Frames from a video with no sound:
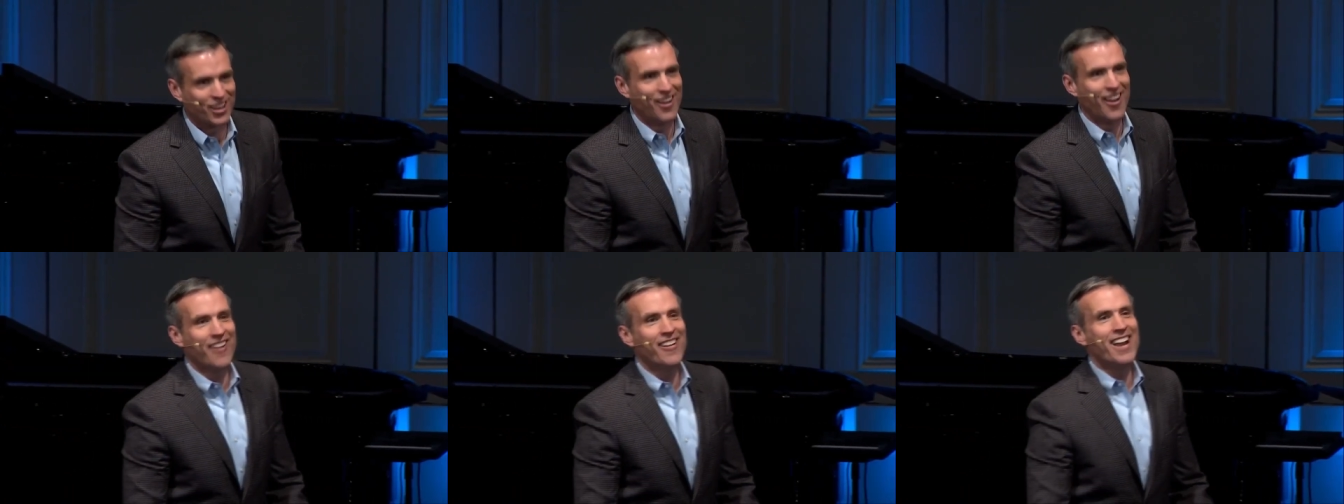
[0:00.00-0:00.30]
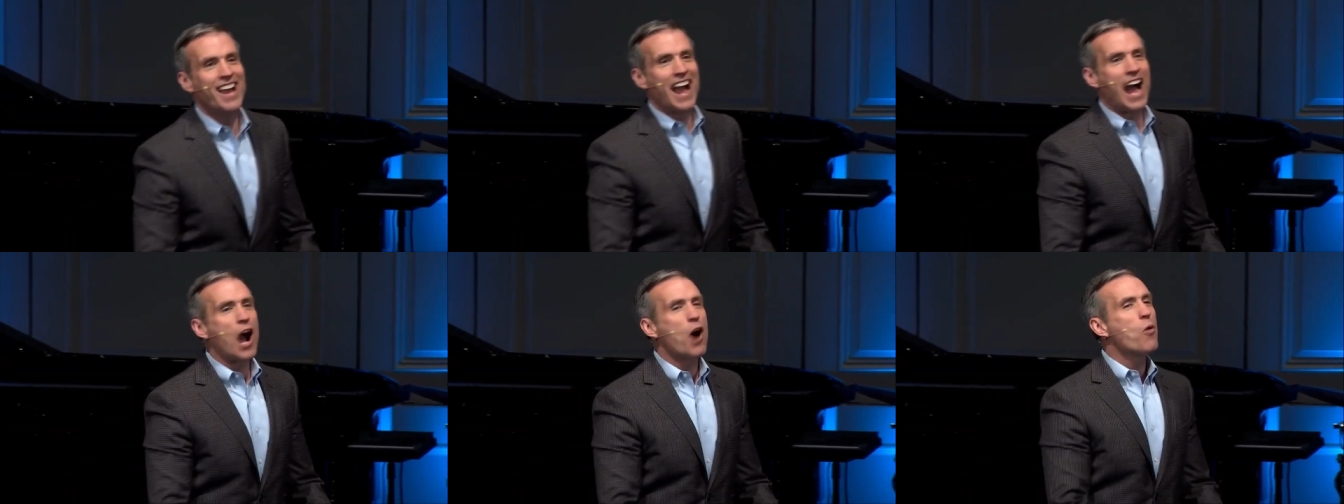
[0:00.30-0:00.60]
You know,
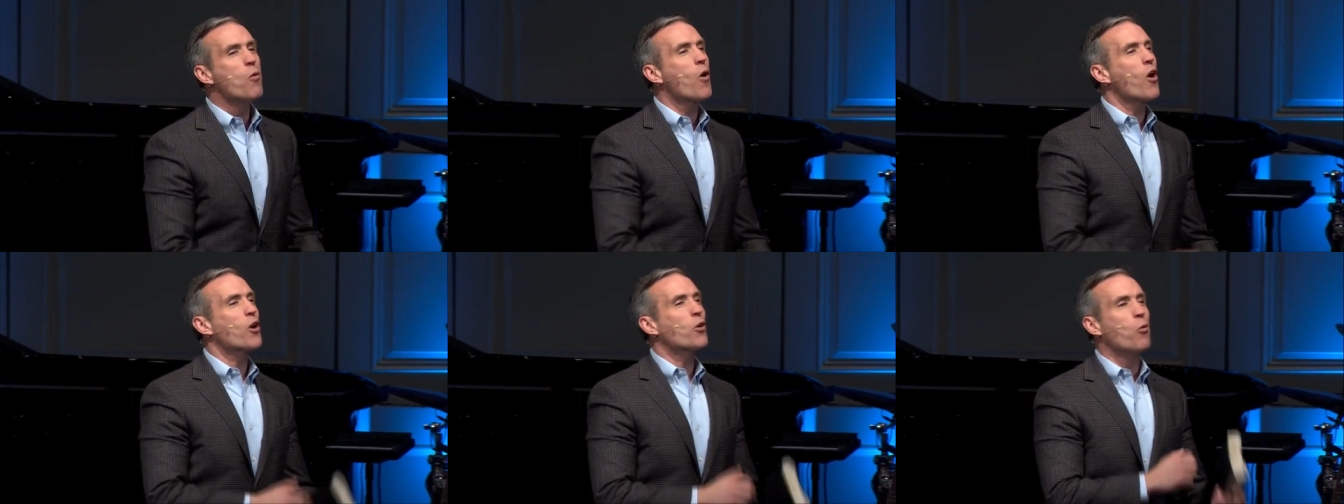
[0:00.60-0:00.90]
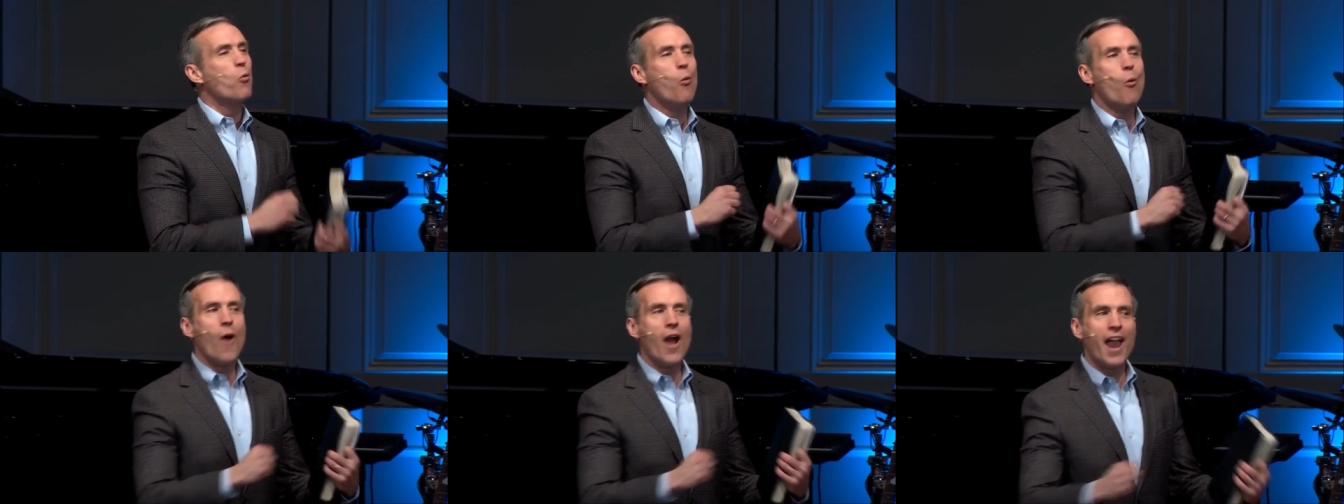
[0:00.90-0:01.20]
I
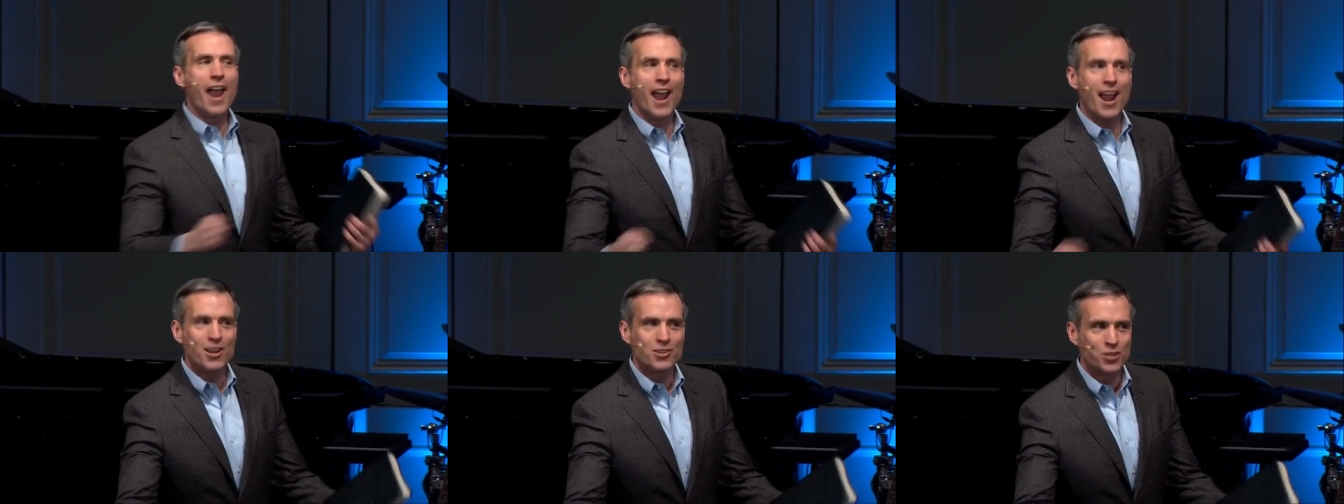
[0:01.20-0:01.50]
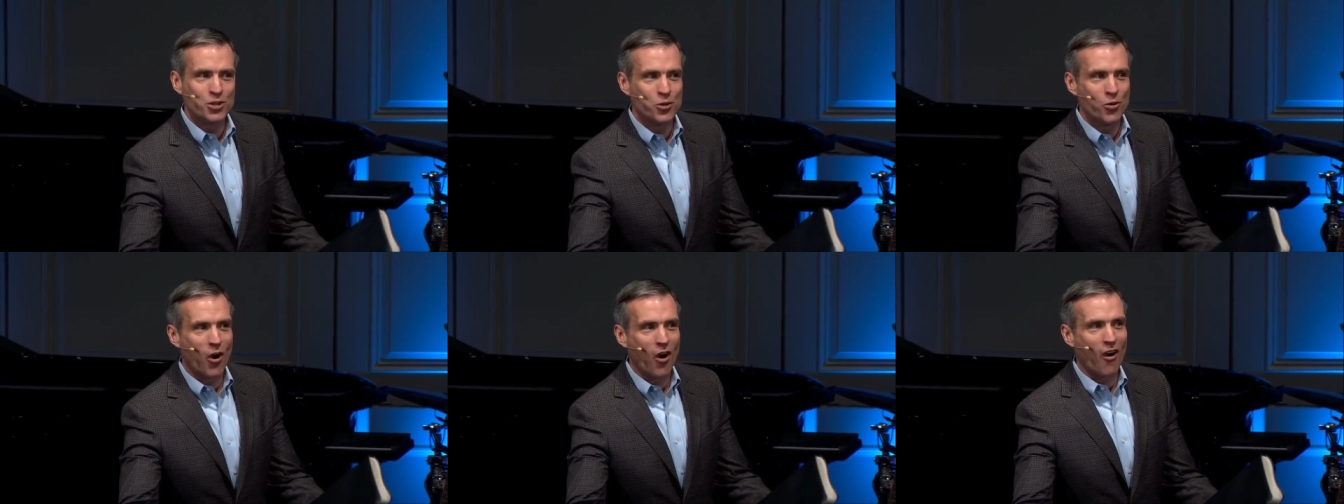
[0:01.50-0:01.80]
work way
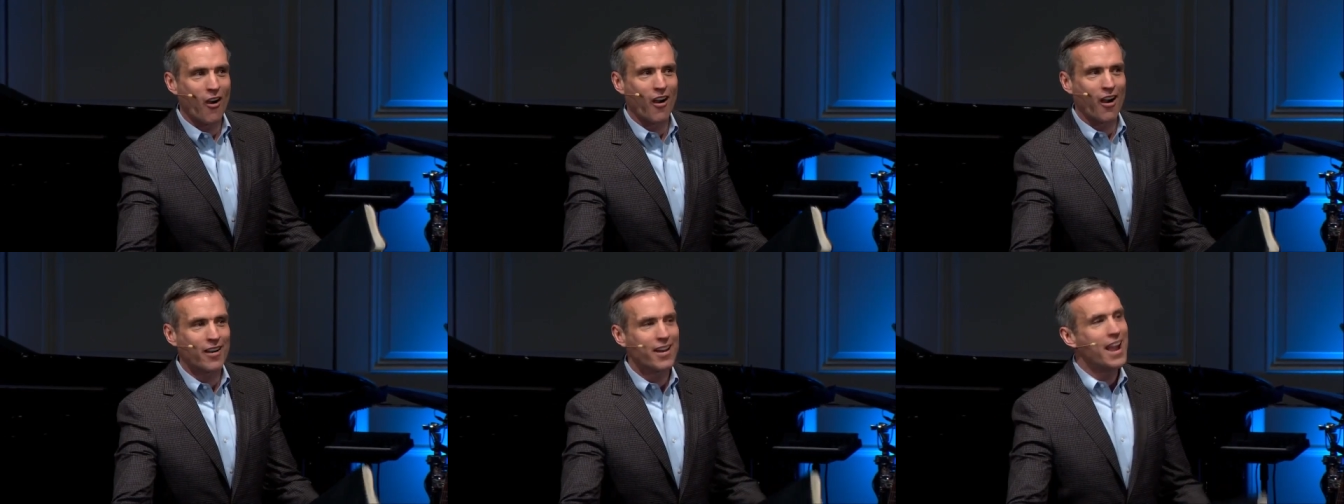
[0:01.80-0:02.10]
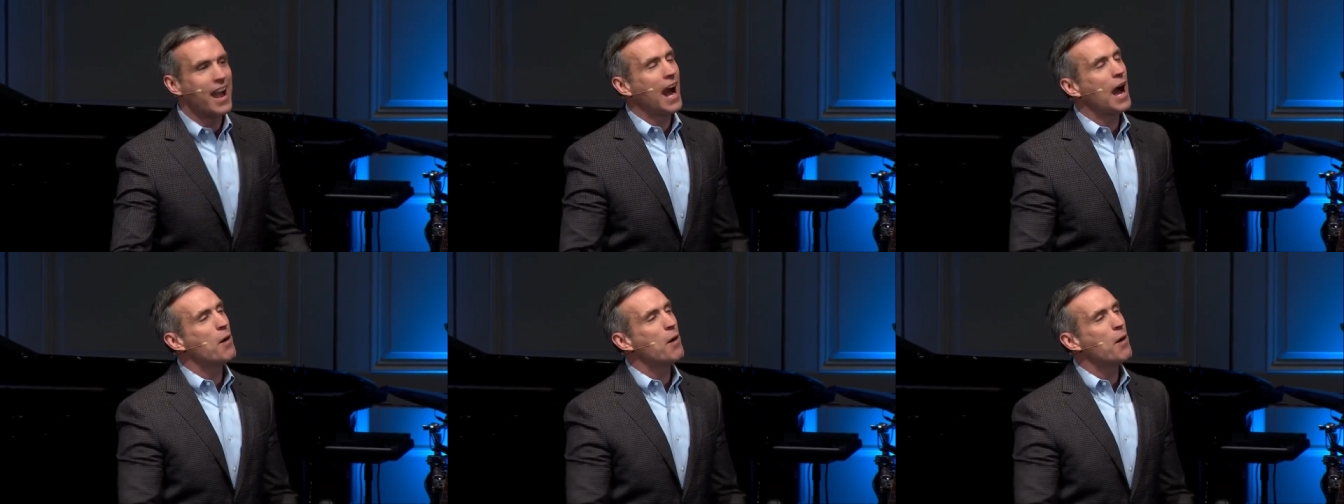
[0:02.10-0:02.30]
too hard.